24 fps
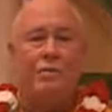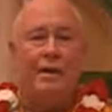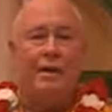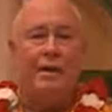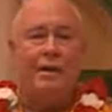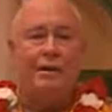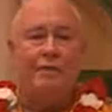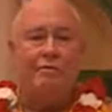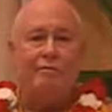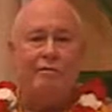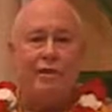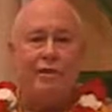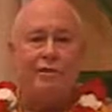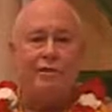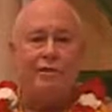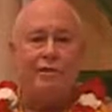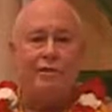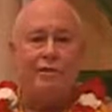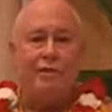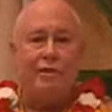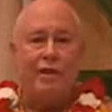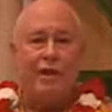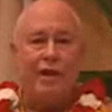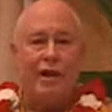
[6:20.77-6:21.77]
many
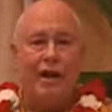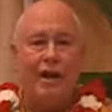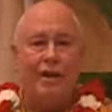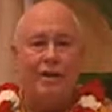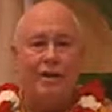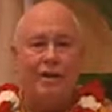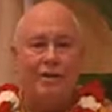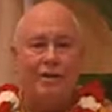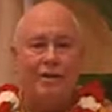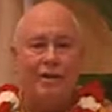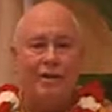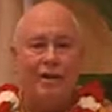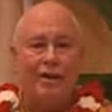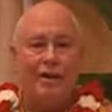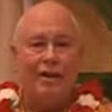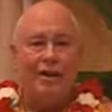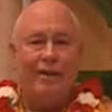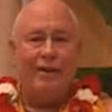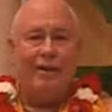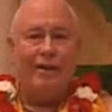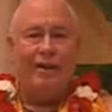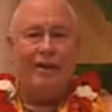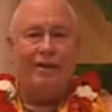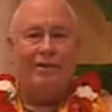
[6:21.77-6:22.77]
adventures together,
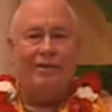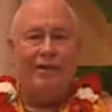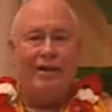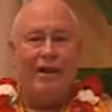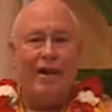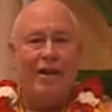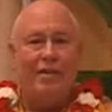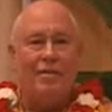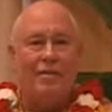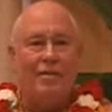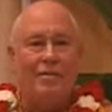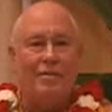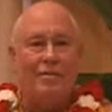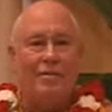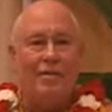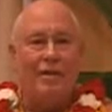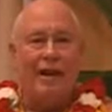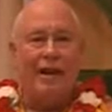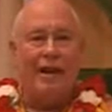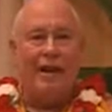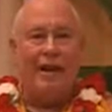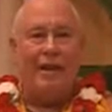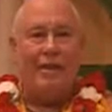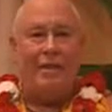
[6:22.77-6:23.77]
gone through
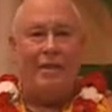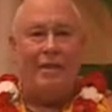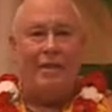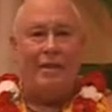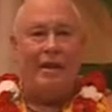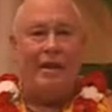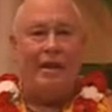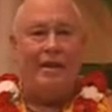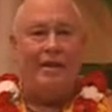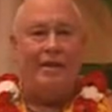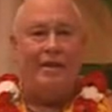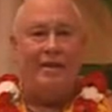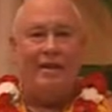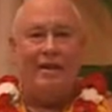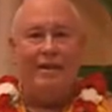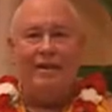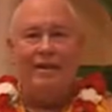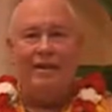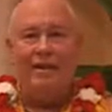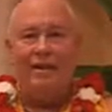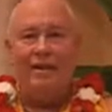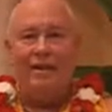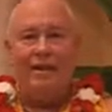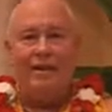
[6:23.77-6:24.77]
thick and thin, and,
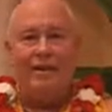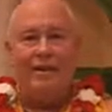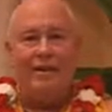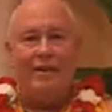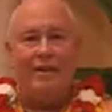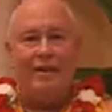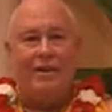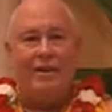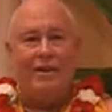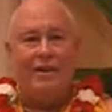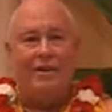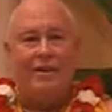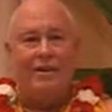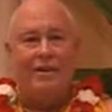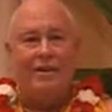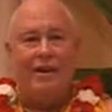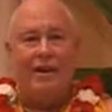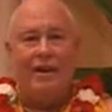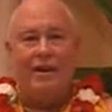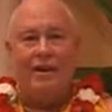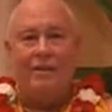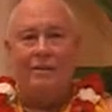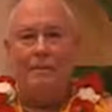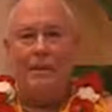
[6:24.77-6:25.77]
you know,
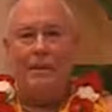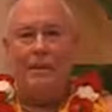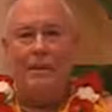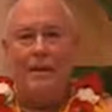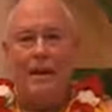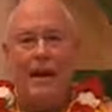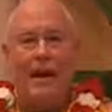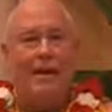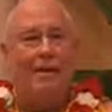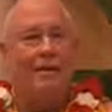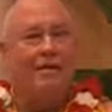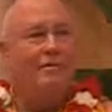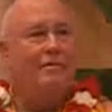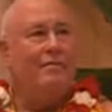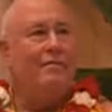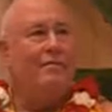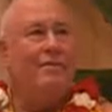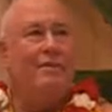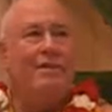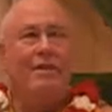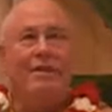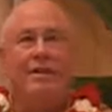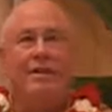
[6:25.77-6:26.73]
up and down